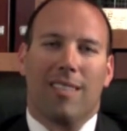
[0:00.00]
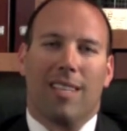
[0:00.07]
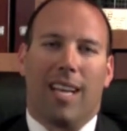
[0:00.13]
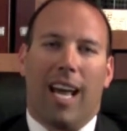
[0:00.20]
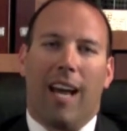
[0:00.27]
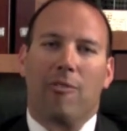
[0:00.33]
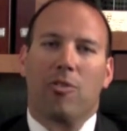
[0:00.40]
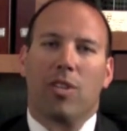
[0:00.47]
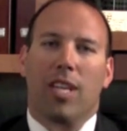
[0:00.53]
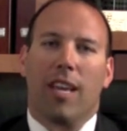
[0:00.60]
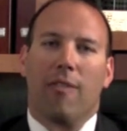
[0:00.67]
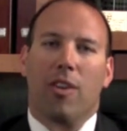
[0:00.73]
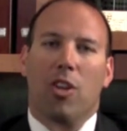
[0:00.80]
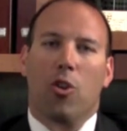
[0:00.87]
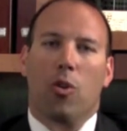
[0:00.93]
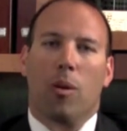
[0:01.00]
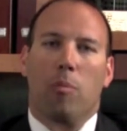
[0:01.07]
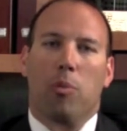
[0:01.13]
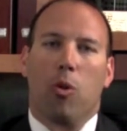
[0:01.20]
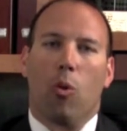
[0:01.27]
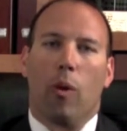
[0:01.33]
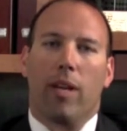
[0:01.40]
And after giving your
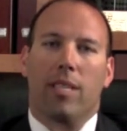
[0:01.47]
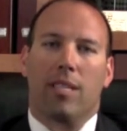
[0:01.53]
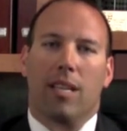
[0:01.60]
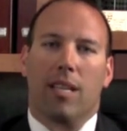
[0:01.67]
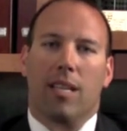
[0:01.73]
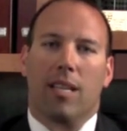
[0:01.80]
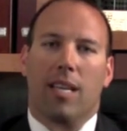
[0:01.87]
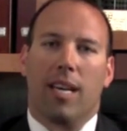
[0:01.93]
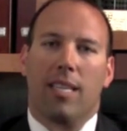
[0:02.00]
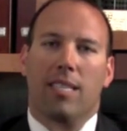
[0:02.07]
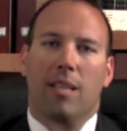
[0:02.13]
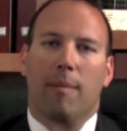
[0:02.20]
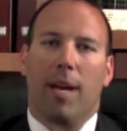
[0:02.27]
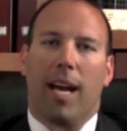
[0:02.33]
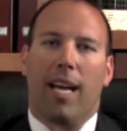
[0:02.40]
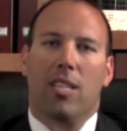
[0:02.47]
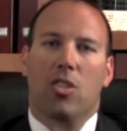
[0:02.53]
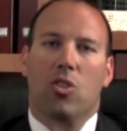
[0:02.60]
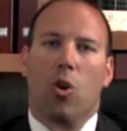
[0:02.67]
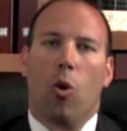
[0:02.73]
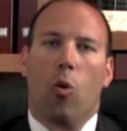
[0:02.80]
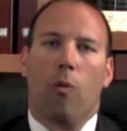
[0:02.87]
employees a
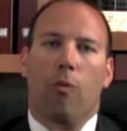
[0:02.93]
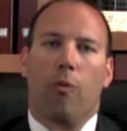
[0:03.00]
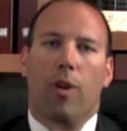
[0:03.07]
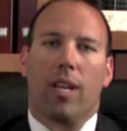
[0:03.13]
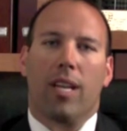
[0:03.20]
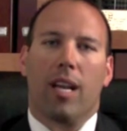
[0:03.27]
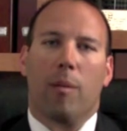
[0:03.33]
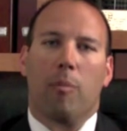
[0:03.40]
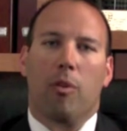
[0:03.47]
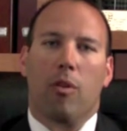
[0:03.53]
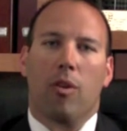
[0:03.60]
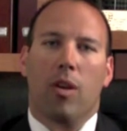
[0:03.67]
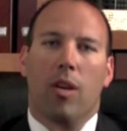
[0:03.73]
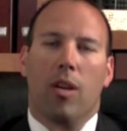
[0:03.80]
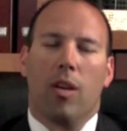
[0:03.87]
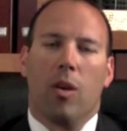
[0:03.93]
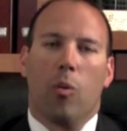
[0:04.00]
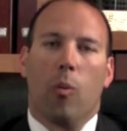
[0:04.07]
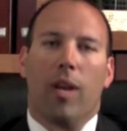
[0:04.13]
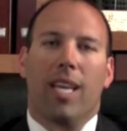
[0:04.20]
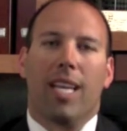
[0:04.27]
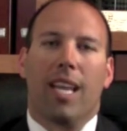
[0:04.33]
customized toll-free number,
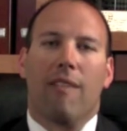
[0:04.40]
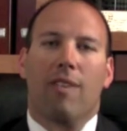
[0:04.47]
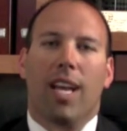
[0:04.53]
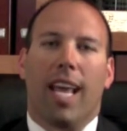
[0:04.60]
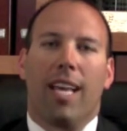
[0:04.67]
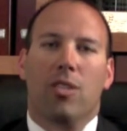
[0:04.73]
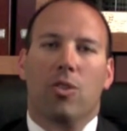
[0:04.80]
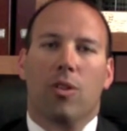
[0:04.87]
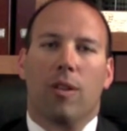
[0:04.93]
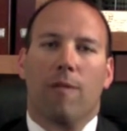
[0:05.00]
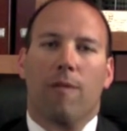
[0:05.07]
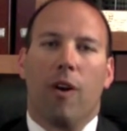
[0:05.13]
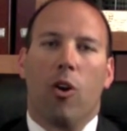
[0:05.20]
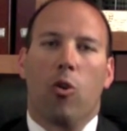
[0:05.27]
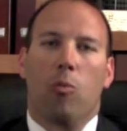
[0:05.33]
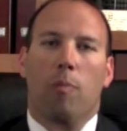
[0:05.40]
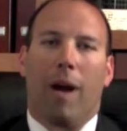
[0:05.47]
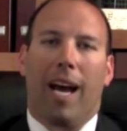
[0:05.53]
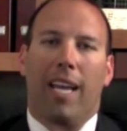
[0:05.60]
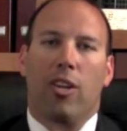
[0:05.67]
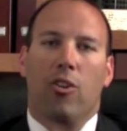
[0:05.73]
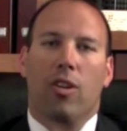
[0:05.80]
we can even answer the phone
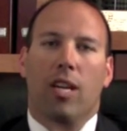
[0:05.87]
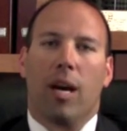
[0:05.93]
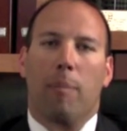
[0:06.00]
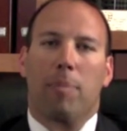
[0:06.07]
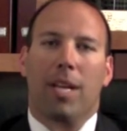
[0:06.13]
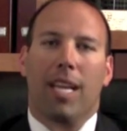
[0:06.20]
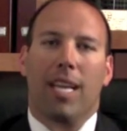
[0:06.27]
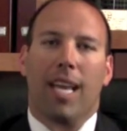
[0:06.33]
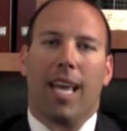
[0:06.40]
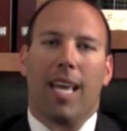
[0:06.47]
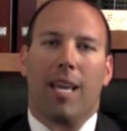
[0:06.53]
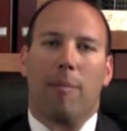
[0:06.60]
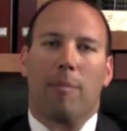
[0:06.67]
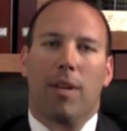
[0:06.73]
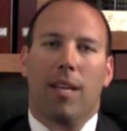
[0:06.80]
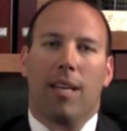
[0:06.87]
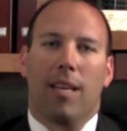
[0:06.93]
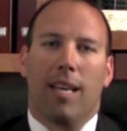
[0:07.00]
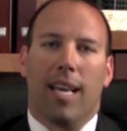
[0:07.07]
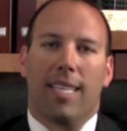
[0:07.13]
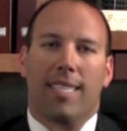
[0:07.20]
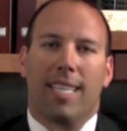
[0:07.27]
by your company name
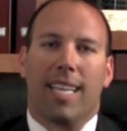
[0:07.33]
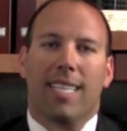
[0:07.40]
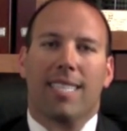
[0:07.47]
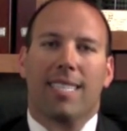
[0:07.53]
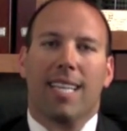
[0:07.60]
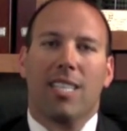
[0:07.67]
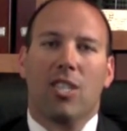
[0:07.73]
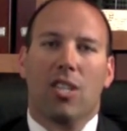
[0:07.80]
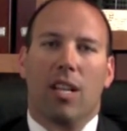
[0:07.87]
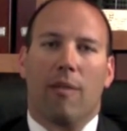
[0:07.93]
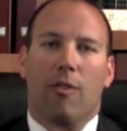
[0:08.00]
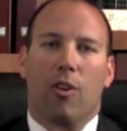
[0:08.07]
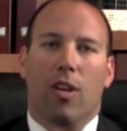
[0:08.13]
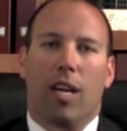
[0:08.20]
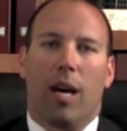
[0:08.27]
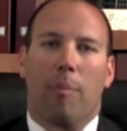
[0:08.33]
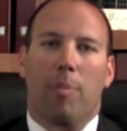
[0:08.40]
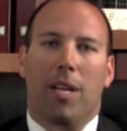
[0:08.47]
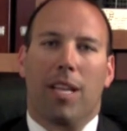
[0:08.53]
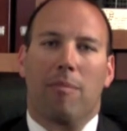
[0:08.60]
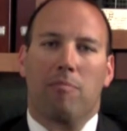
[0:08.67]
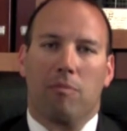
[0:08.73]
as an extension of your
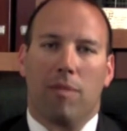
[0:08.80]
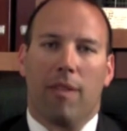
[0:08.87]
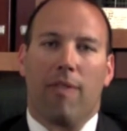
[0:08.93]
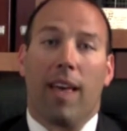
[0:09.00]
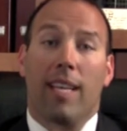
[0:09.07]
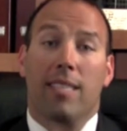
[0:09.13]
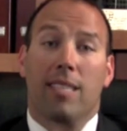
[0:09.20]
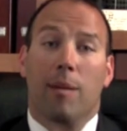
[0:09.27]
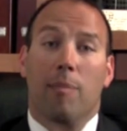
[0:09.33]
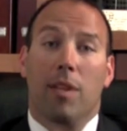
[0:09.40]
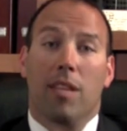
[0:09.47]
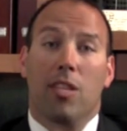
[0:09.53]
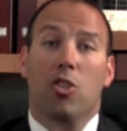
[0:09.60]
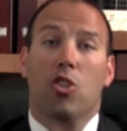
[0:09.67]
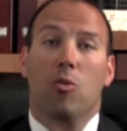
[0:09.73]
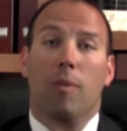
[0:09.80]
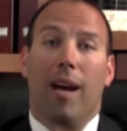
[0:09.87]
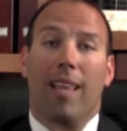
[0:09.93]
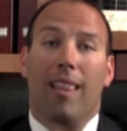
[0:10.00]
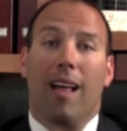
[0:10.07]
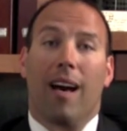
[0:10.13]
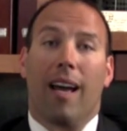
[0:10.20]
company, if that's something that you
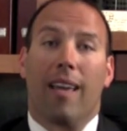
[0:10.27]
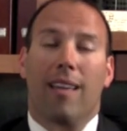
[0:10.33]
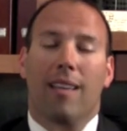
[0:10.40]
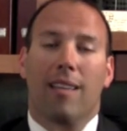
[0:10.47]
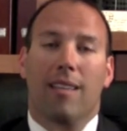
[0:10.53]
might like.